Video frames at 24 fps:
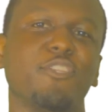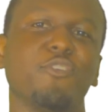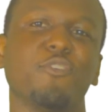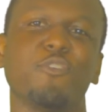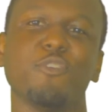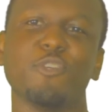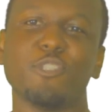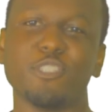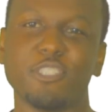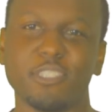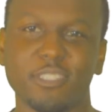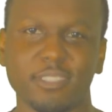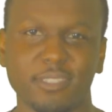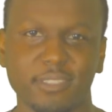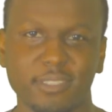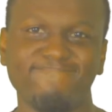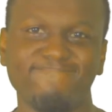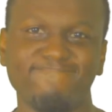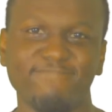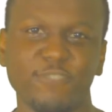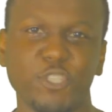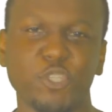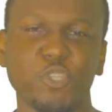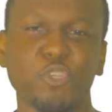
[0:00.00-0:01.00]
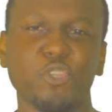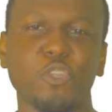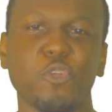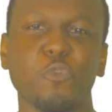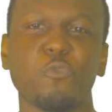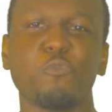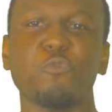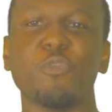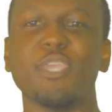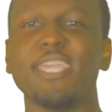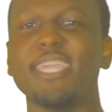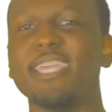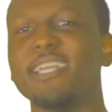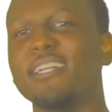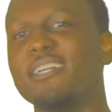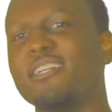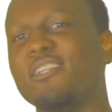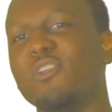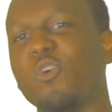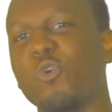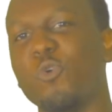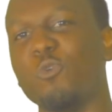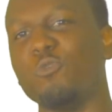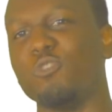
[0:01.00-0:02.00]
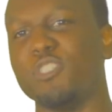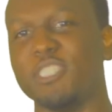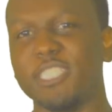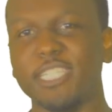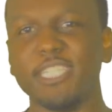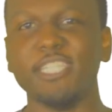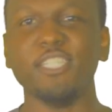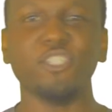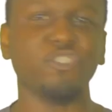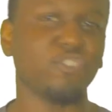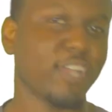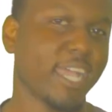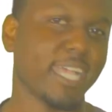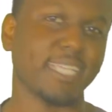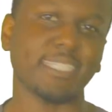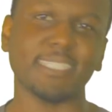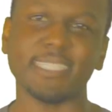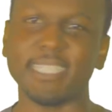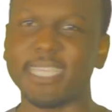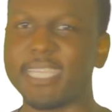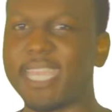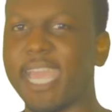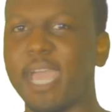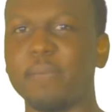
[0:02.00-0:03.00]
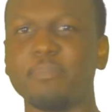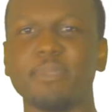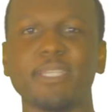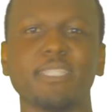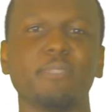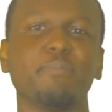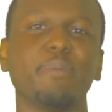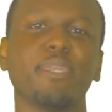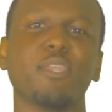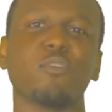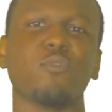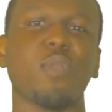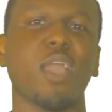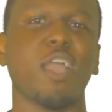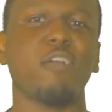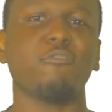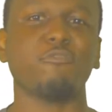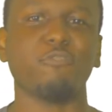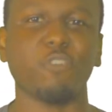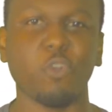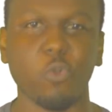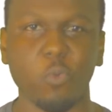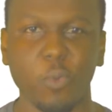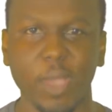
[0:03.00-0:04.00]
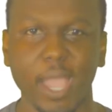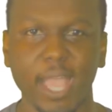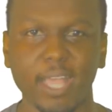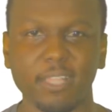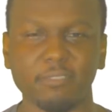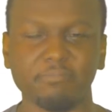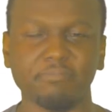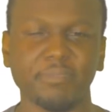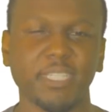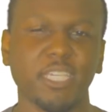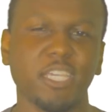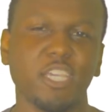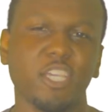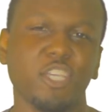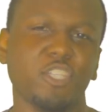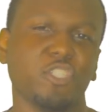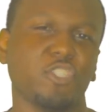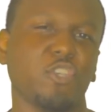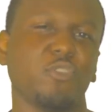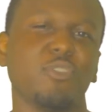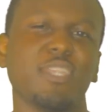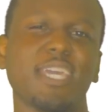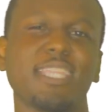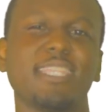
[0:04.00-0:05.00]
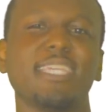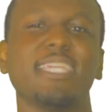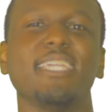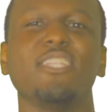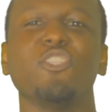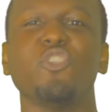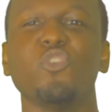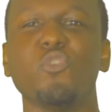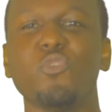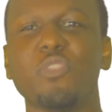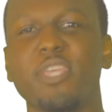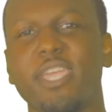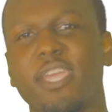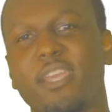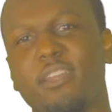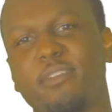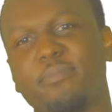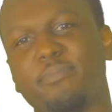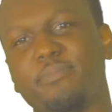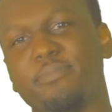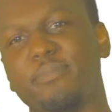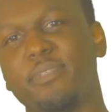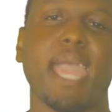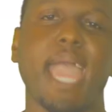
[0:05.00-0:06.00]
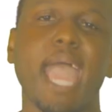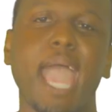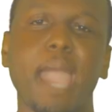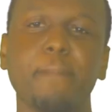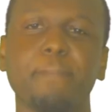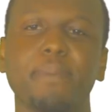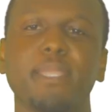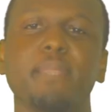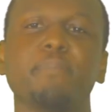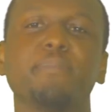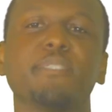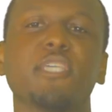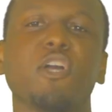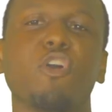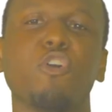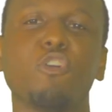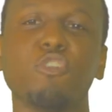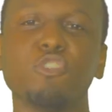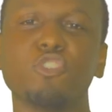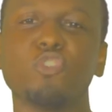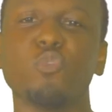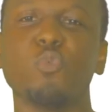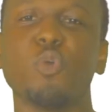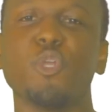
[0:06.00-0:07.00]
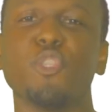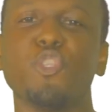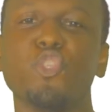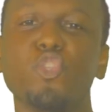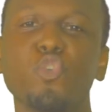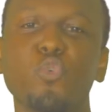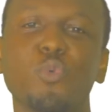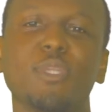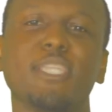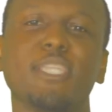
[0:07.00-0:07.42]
knows, the real OG Translate app that's been around for a while. So nothing new there. App clips are also a new